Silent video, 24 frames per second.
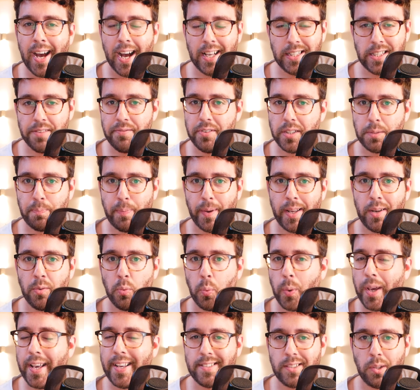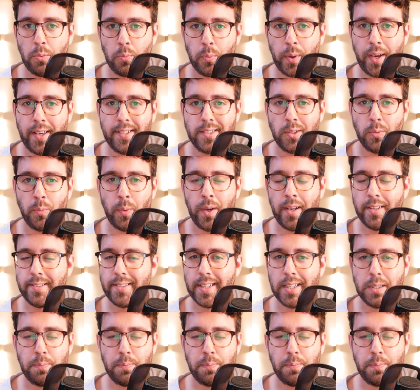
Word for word: as if it's been weeks and weeks and weeks.